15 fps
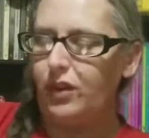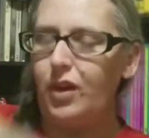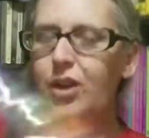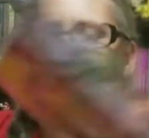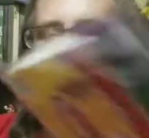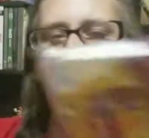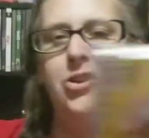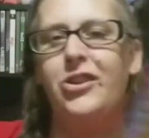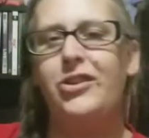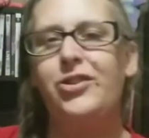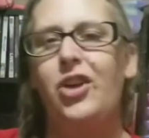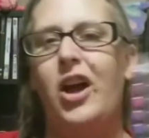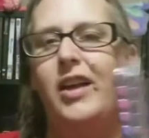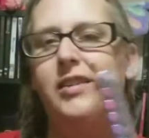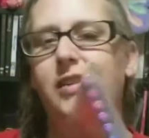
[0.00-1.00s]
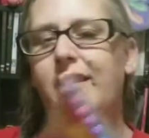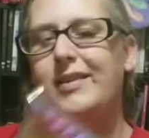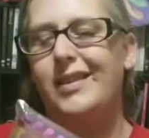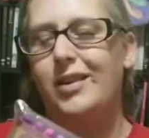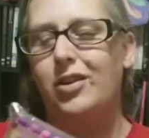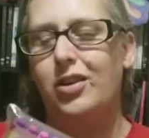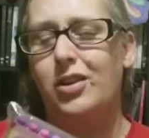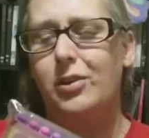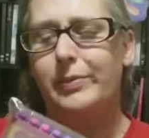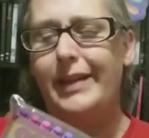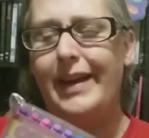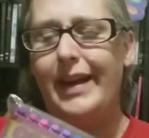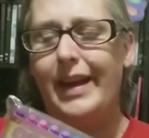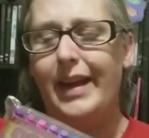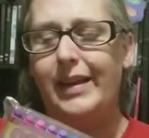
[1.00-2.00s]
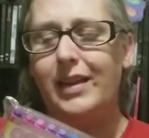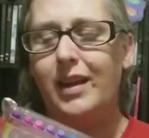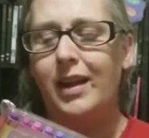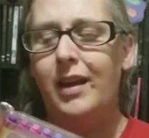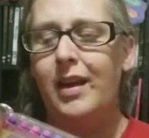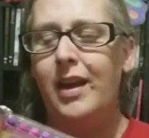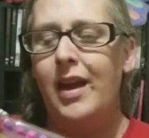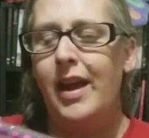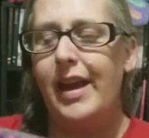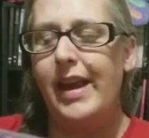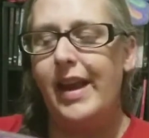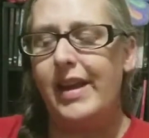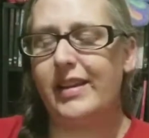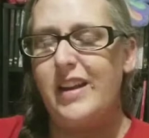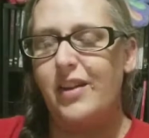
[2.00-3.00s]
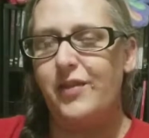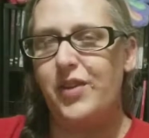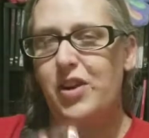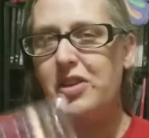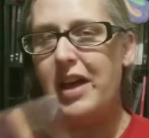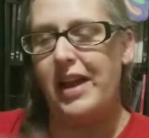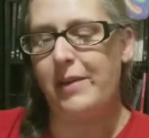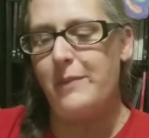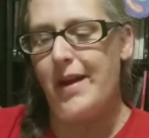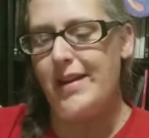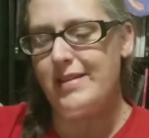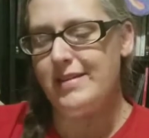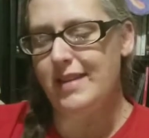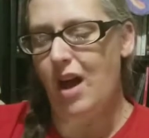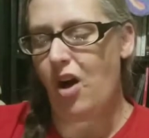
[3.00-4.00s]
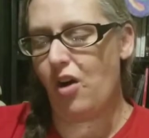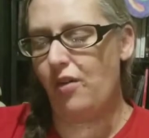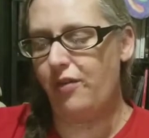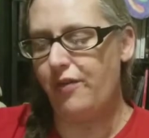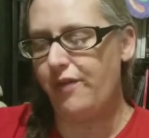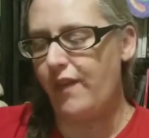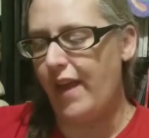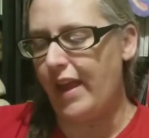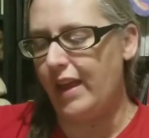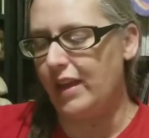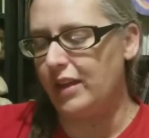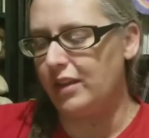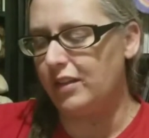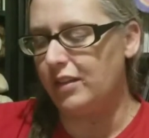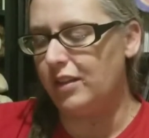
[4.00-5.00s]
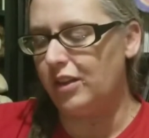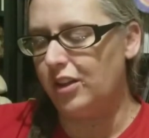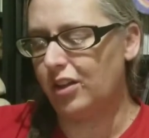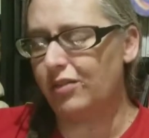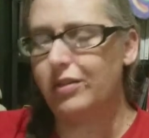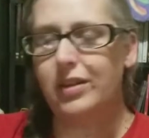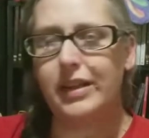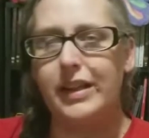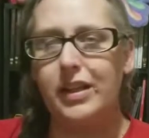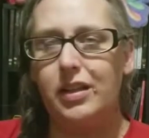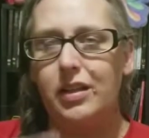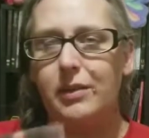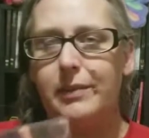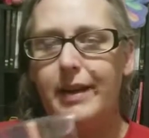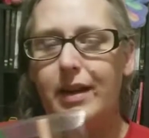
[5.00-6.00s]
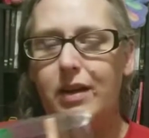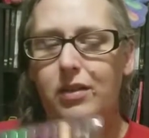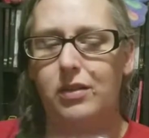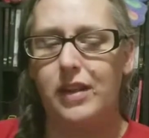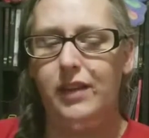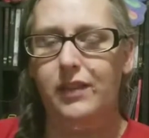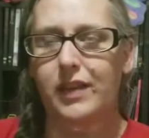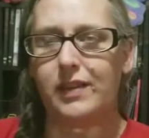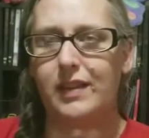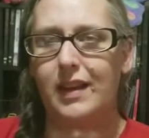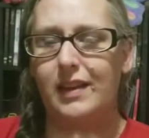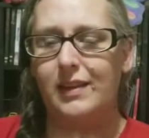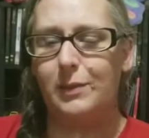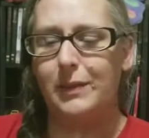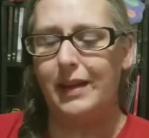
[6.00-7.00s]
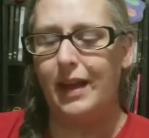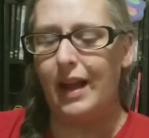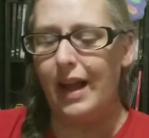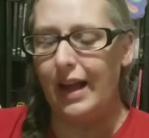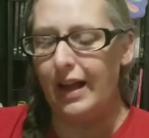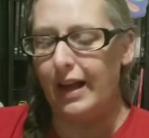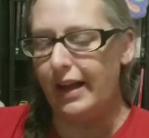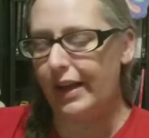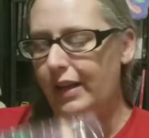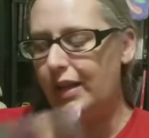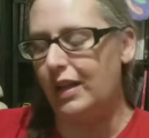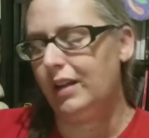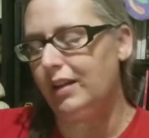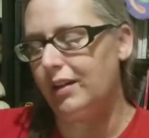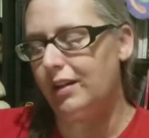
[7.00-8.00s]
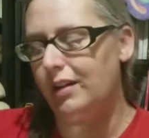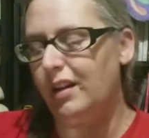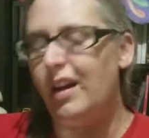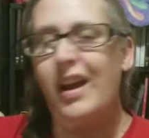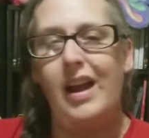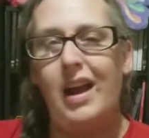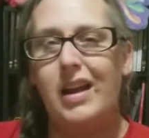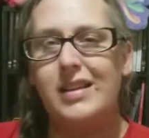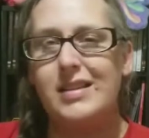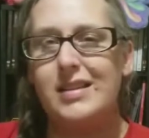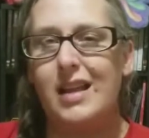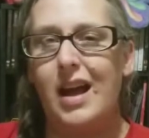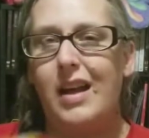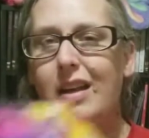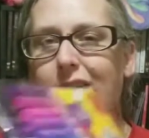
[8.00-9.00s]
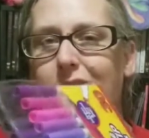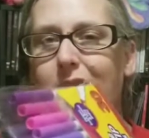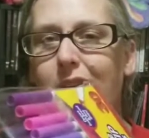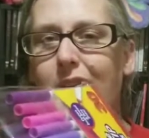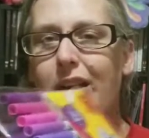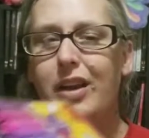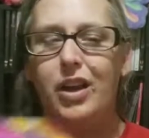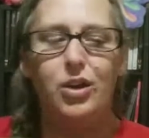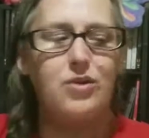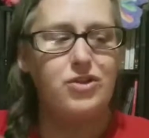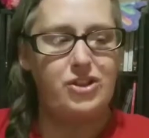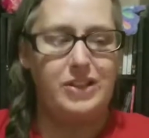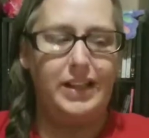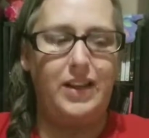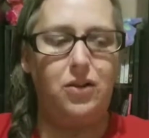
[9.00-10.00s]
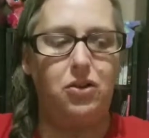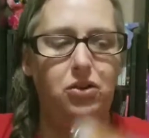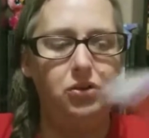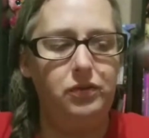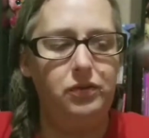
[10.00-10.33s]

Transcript: You can just toss these in a little bag. And if you're like myself and you're really good about leaving things behind, it's not a huge deal.